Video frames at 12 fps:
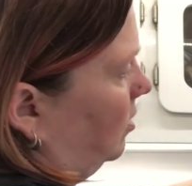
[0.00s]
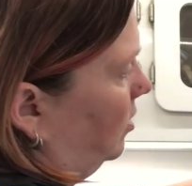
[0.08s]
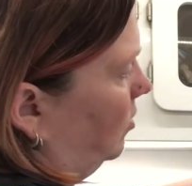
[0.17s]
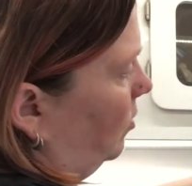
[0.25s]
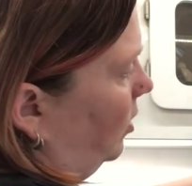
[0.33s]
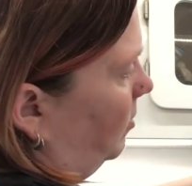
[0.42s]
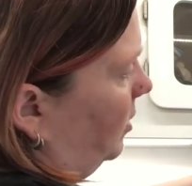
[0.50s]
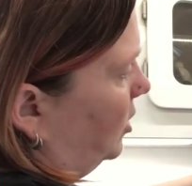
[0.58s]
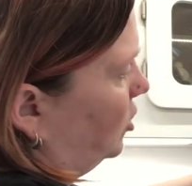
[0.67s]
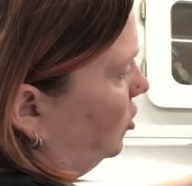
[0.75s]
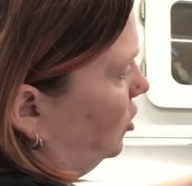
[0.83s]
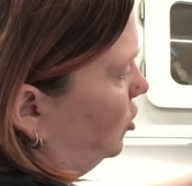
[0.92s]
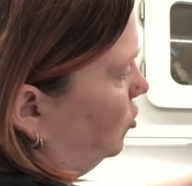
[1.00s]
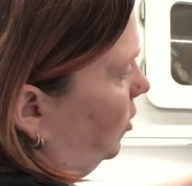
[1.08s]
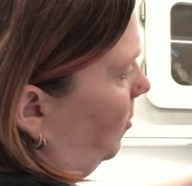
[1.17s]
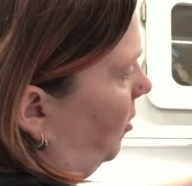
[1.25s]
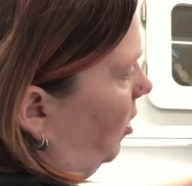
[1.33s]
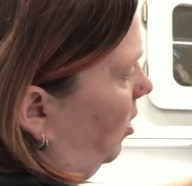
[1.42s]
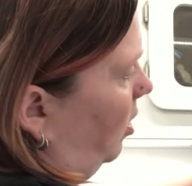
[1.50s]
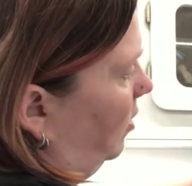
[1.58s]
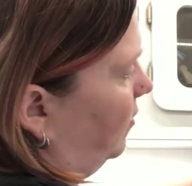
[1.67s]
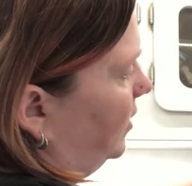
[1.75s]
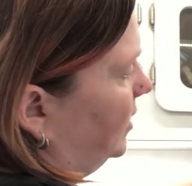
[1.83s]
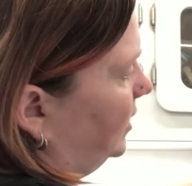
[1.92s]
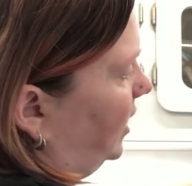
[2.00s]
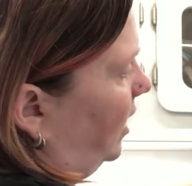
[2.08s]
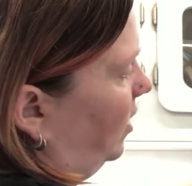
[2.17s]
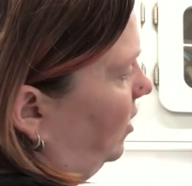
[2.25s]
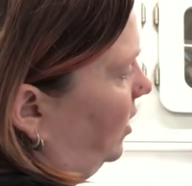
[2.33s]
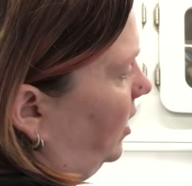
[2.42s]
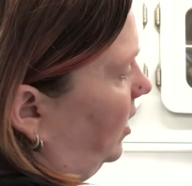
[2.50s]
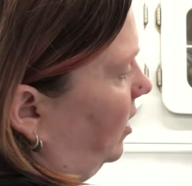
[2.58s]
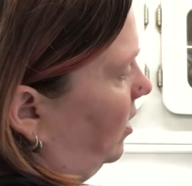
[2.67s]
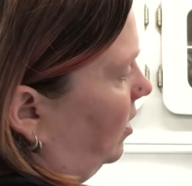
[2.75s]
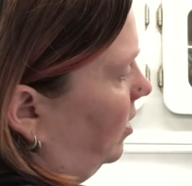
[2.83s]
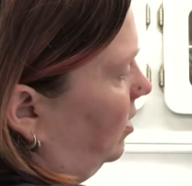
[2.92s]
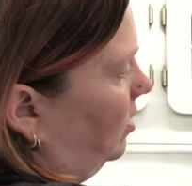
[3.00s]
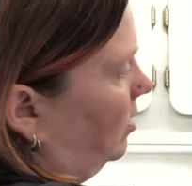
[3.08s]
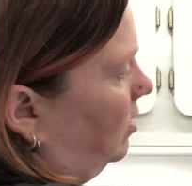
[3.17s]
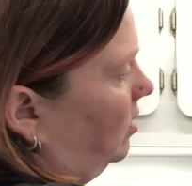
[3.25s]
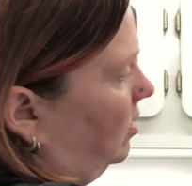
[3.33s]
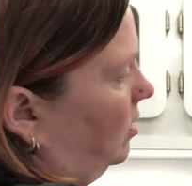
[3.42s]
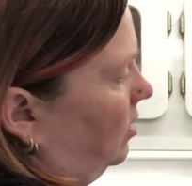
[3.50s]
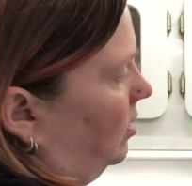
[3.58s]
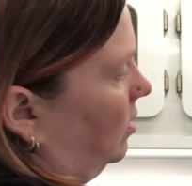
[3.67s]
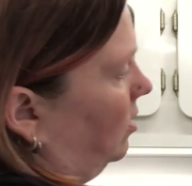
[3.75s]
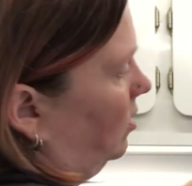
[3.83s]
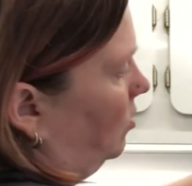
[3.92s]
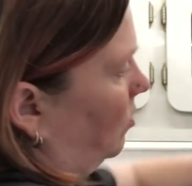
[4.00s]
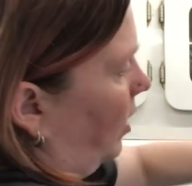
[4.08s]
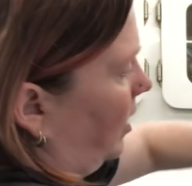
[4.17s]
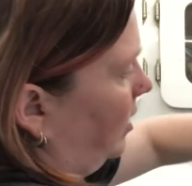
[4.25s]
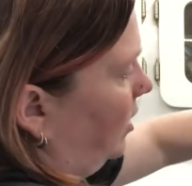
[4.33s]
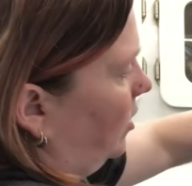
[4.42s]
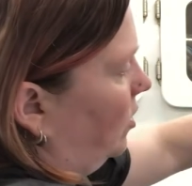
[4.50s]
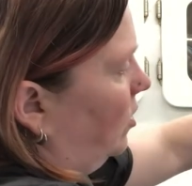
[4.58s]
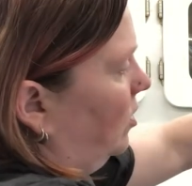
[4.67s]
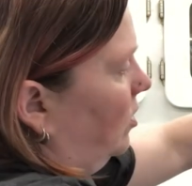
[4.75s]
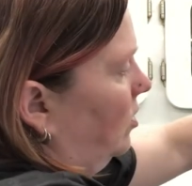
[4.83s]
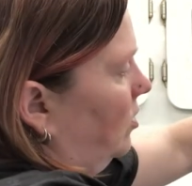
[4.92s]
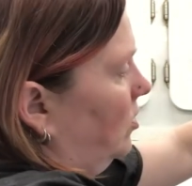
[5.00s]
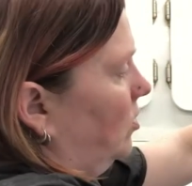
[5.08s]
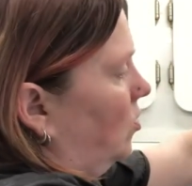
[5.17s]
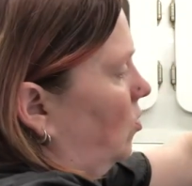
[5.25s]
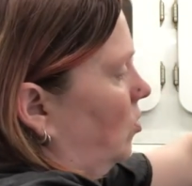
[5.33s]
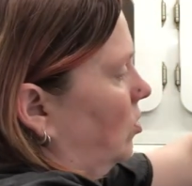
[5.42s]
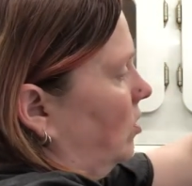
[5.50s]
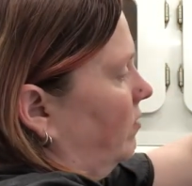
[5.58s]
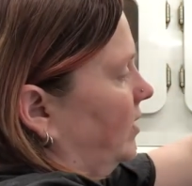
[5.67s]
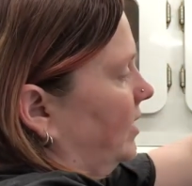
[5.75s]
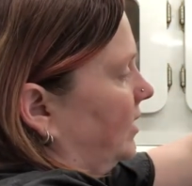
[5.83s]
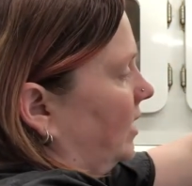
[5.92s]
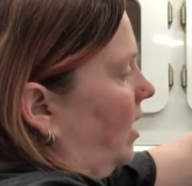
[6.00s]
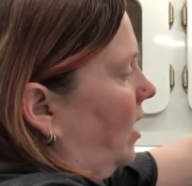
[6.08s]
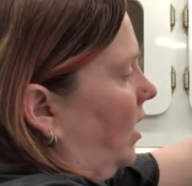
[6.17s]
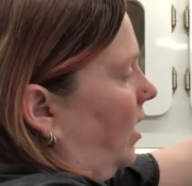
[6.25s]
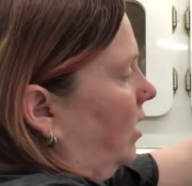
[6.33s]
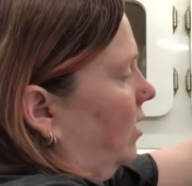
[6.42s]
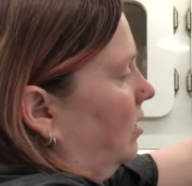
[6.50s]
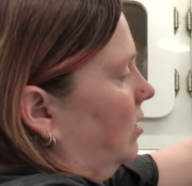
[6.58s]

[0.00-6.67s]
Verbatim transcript: you want to make sure to trim all of this hair here, right near the corner of his eye.